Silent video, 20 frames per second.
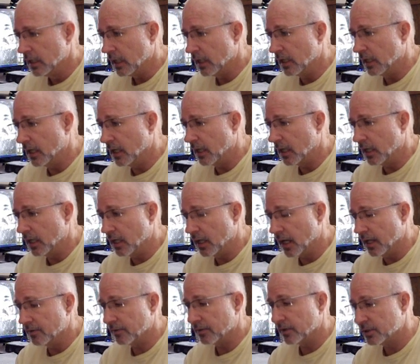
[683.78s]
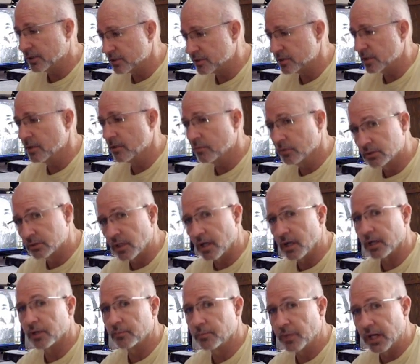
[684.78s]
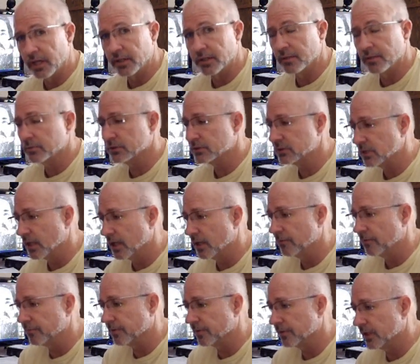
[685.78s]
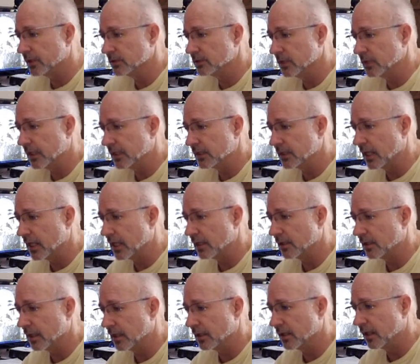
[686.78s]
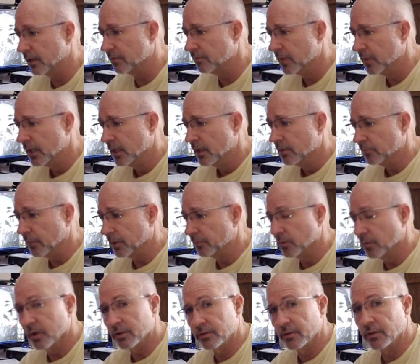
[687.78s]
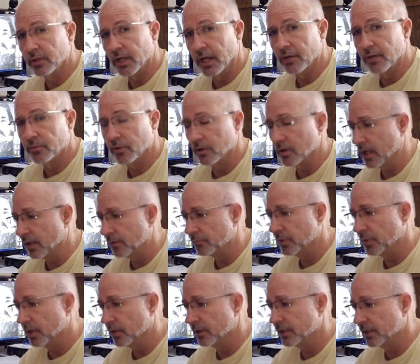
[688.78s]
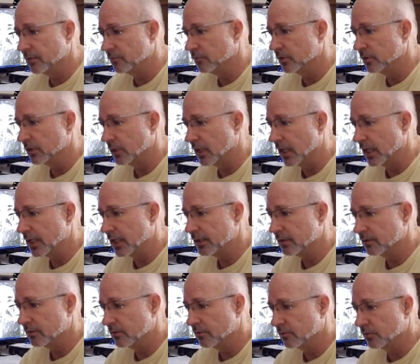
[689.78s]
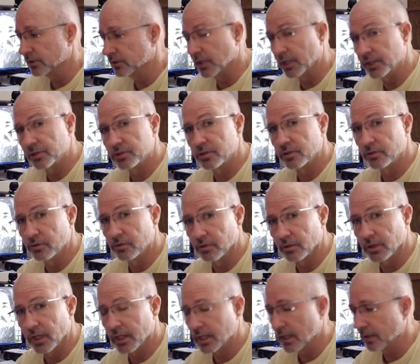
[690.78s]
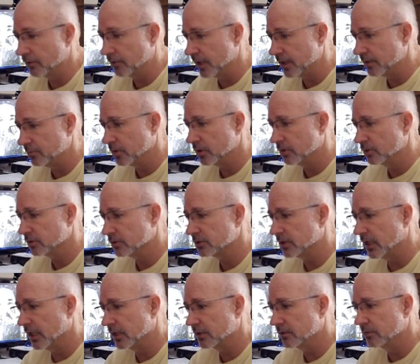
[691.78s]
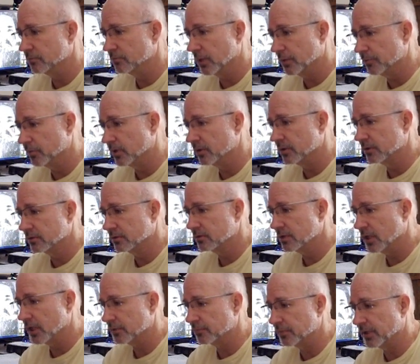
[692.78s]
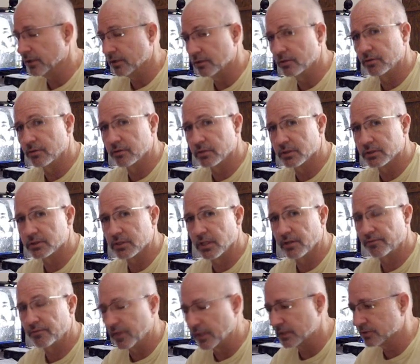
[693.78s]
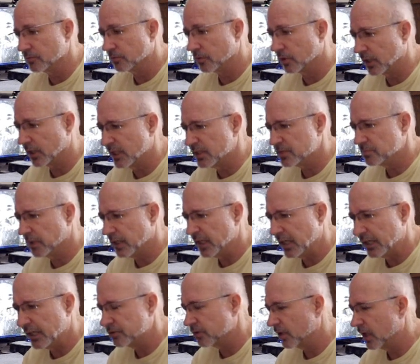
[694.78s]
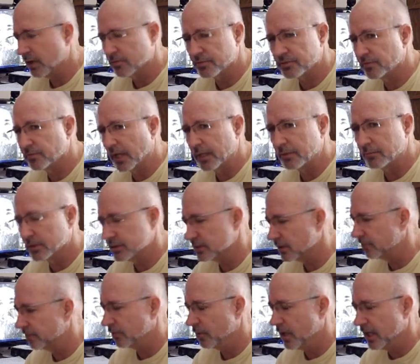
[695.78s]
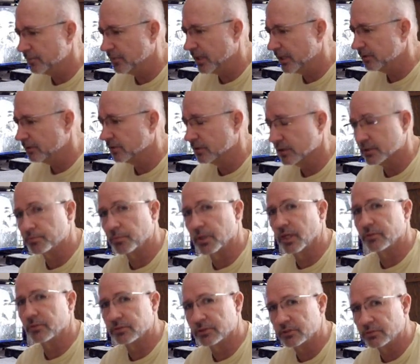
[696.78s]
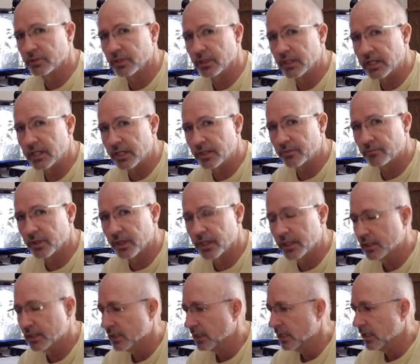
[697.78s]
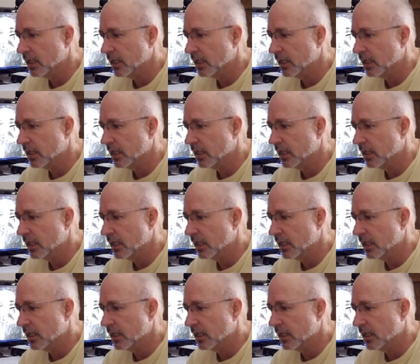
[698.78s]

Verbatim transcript: and and I still would talk about him and stuff and things like that and uh, my brother and I were out partying one night which I used to do a lot. I ride a motorcycle. My brother talked me into doing this stuff, things that were against my nature, and I was fighting myself. Why am I doing this? But I was doing it anyway.